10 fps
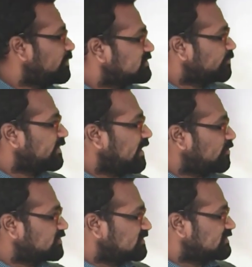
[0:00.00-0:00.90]
which we
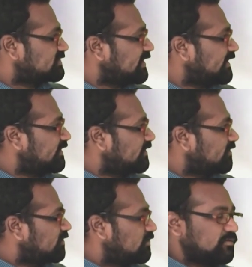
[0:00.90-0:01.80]
have just
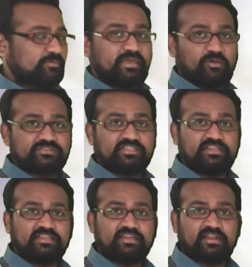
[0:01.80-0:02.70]
said, we have
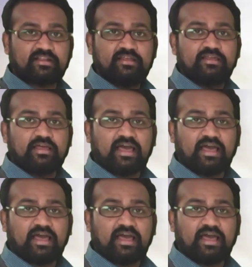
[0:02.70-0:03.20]
seen here,